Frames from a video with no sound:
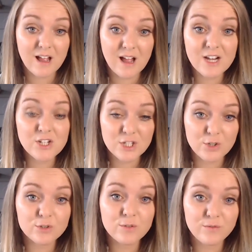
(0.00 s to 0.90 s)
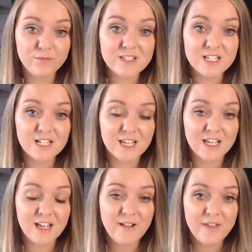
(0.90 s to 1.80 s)
I actually couldn't physically,
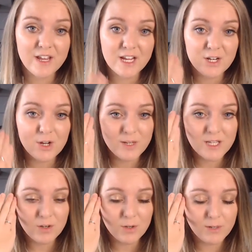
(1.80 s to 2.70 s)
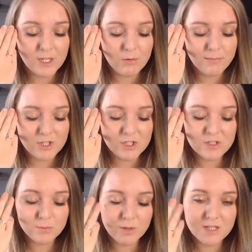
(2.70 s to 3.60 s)
when you imagine
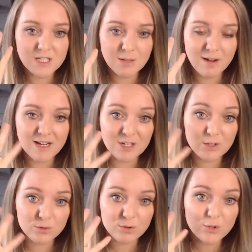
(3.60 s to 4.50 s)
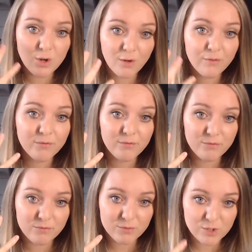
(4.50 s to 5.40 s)
some words in your mind, I could not
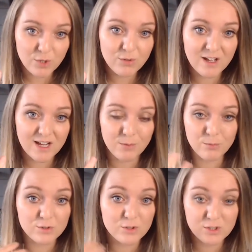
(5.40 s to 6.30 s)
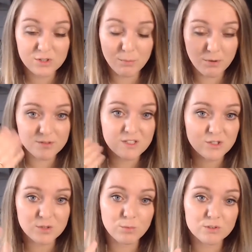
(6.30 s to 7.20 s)
do that. The process
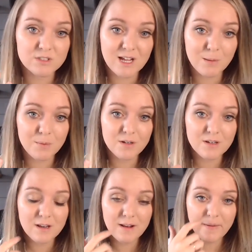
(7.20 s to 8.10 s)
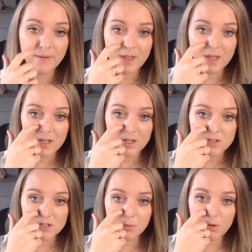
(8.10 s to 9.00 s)
just wouldn't happen.
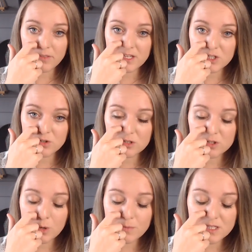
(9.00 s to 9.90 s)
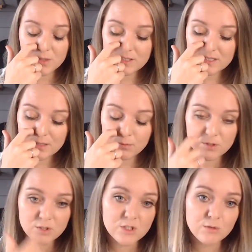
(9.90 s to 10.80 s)
So what the instructor told me to do instead was
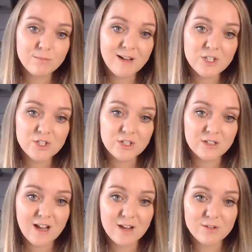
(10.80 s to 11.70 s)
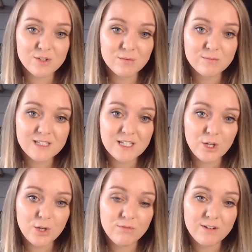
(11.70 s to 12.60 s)
just to imagine either somebody
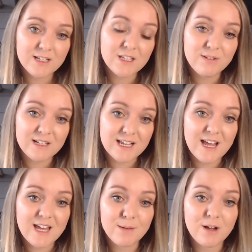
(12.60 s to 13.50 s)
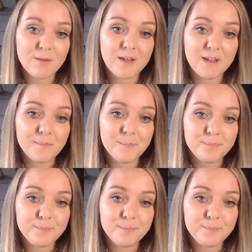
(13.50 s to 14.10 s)
who really, really cared about me